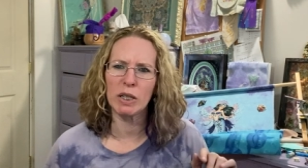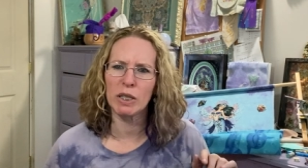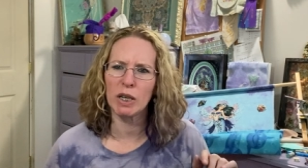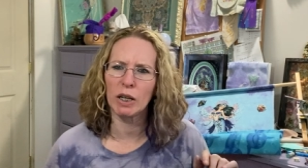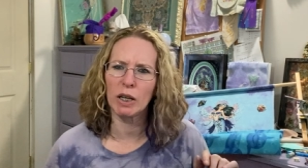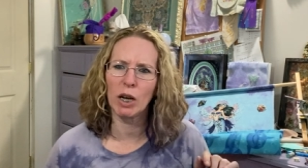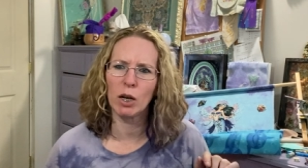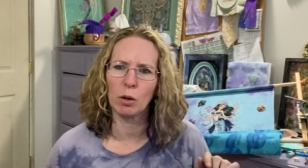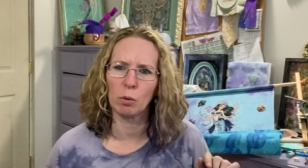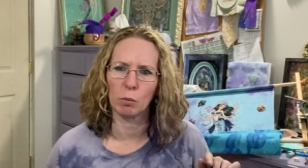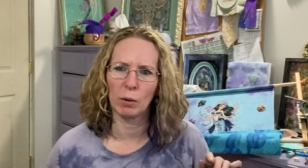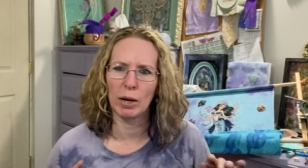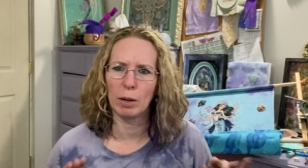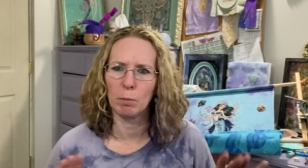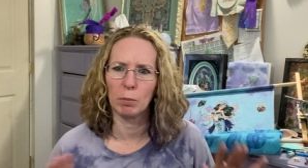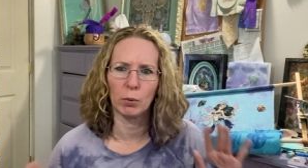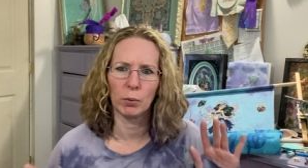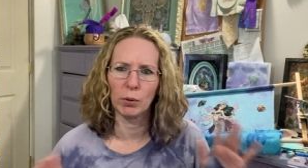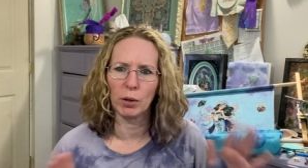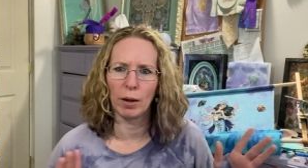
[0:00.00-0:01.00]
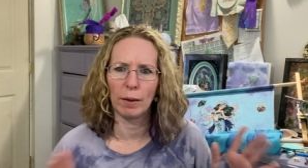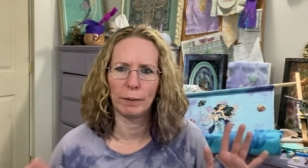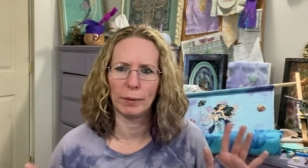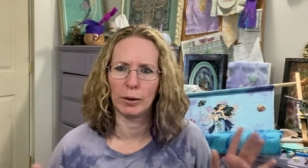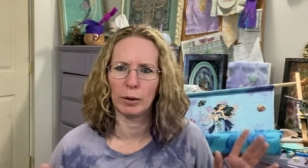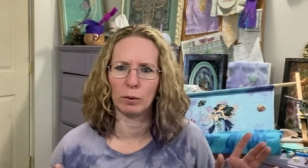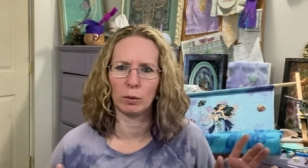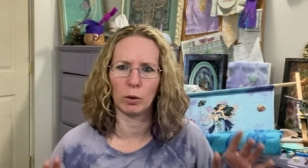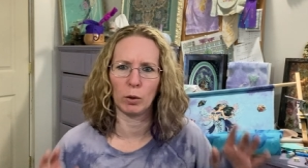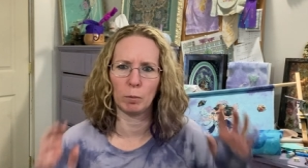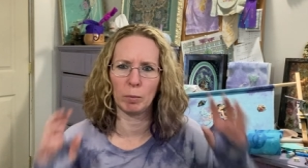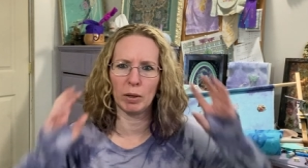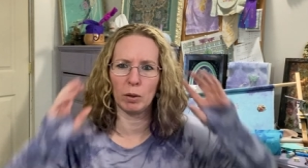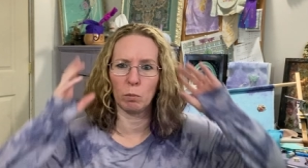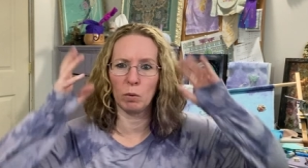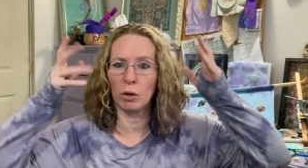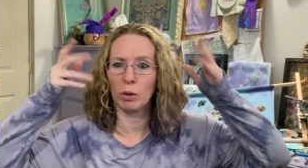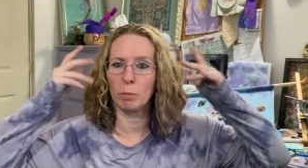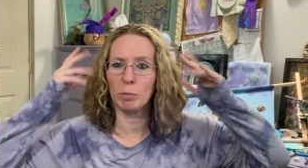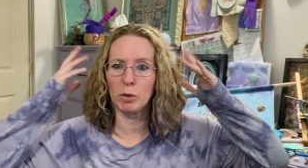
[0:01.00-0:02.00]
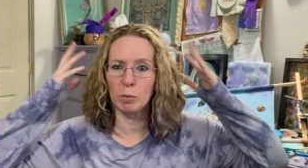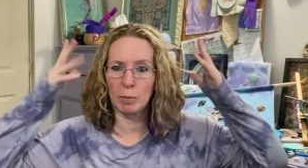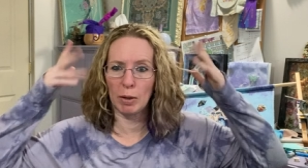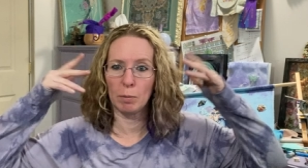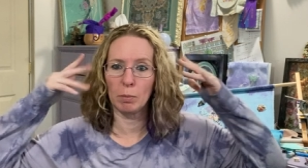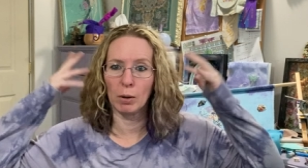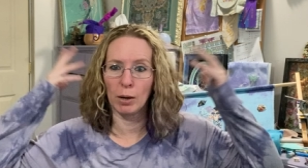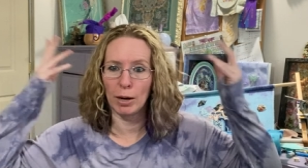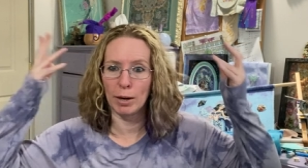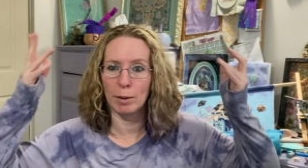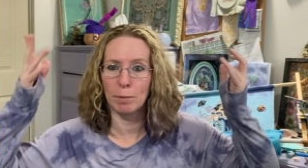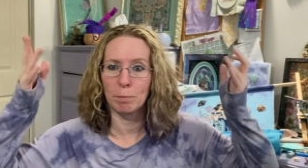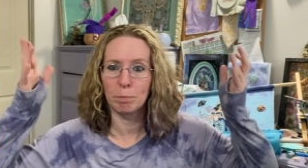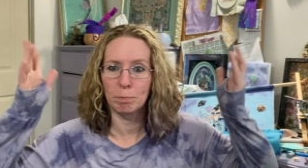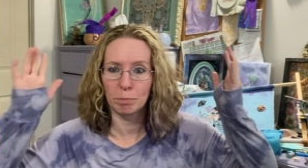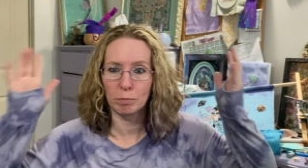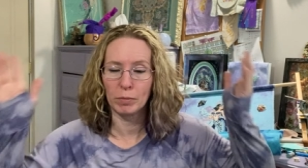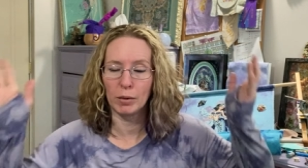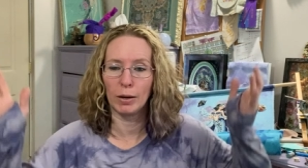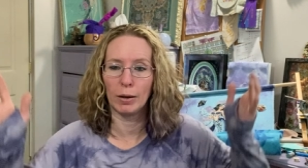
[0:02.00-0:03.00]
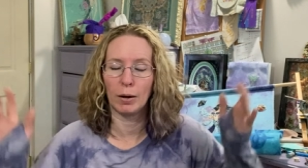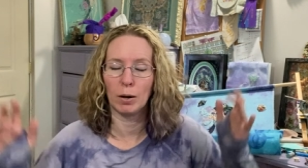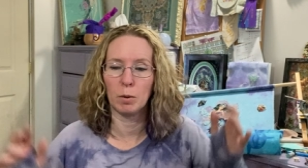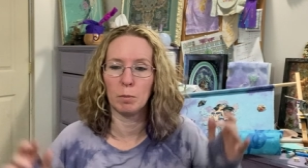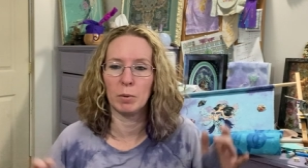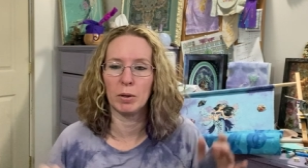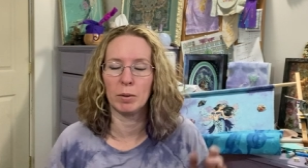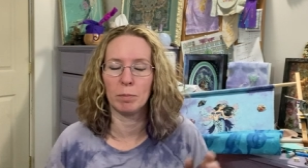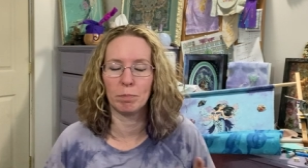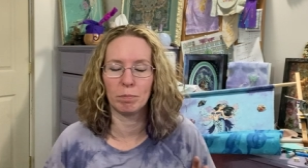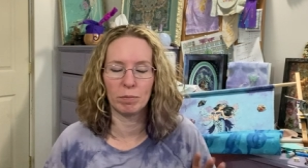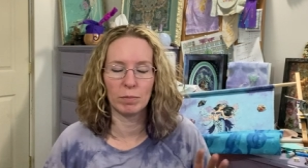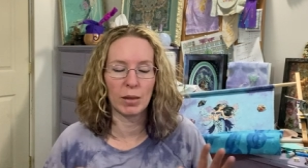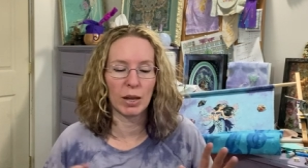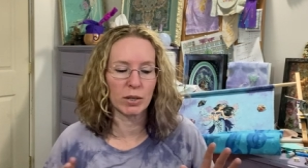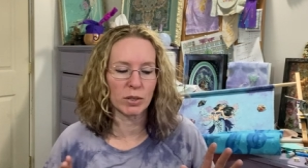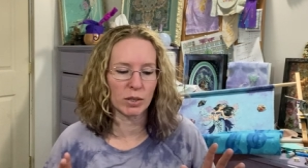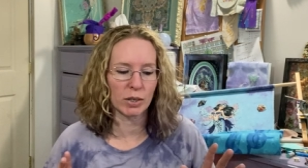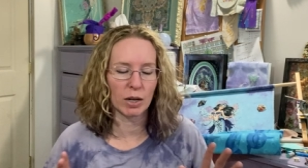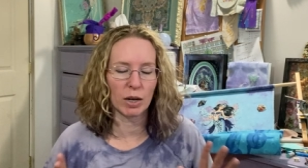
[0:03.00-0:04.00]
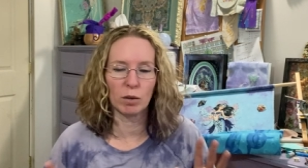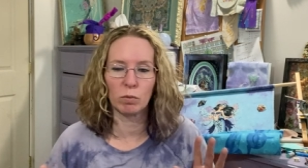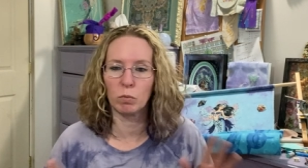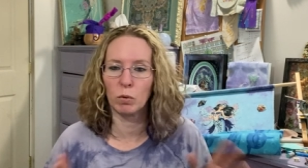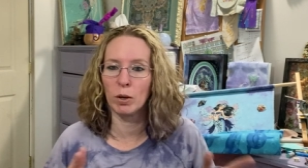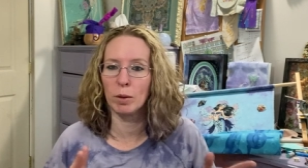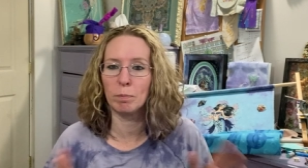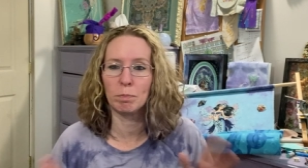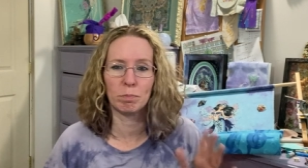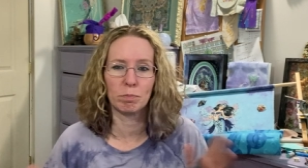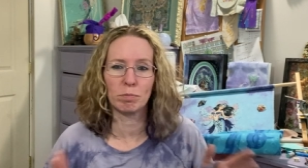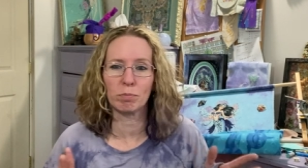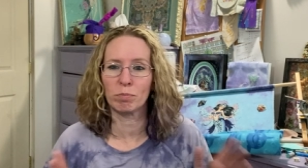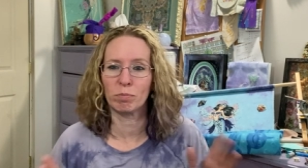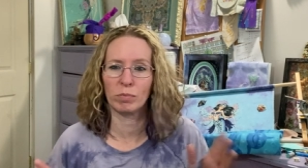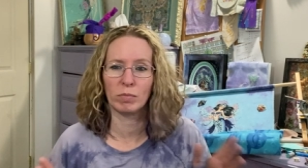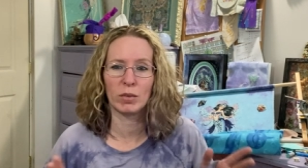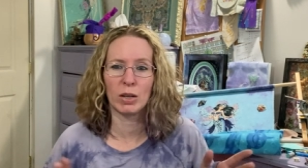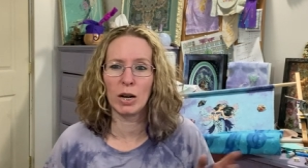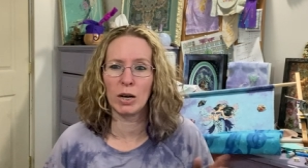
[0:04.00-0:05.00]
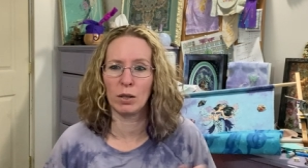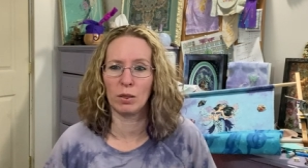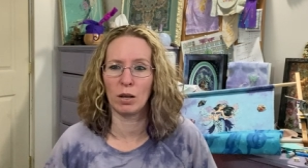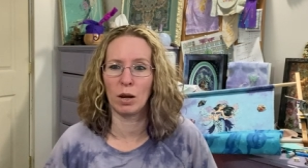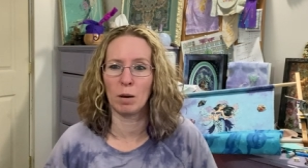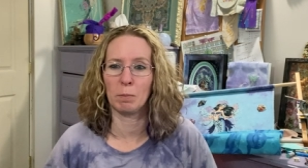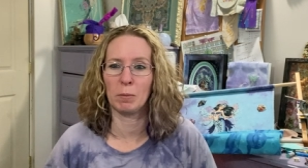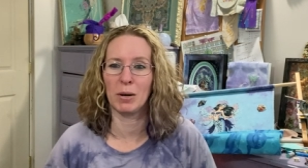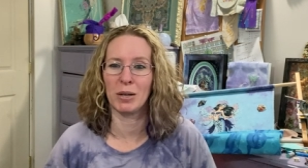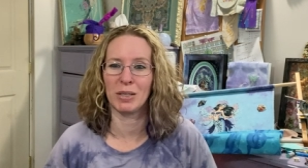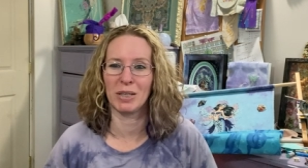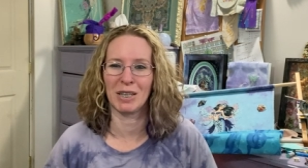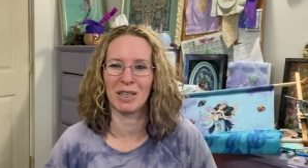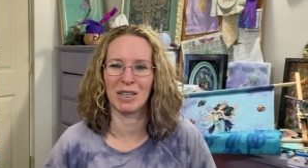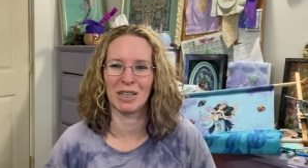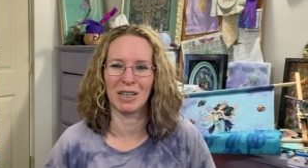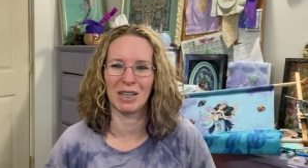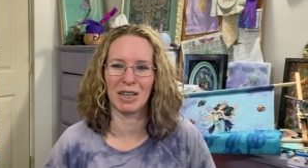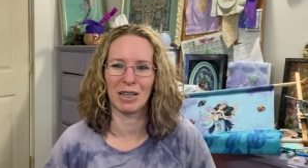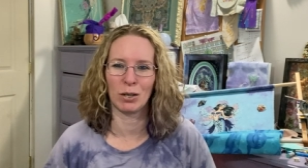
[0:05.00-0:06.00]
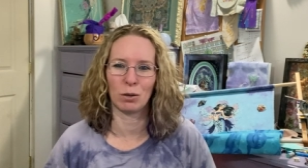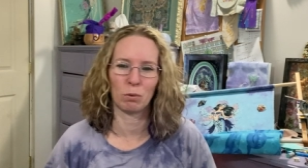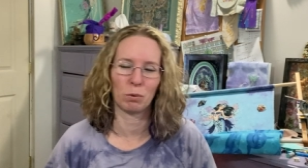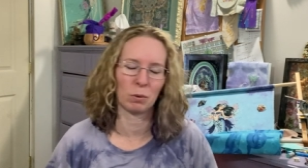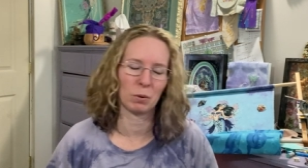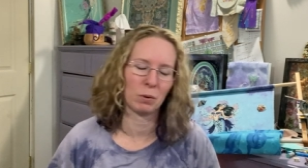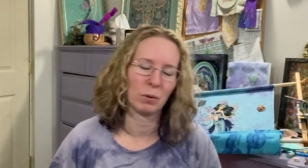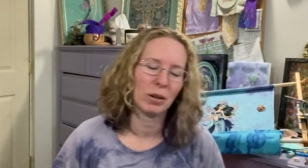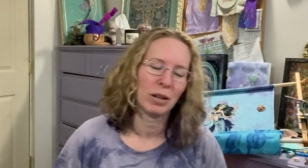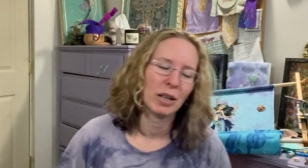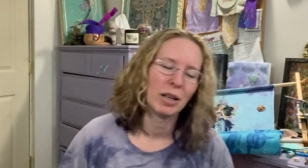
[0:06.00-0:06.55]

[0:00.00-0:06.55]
I kind of rambled on there a little bit. Welcome to my brain, you know, but that's kind of what kind of thought processes I go through.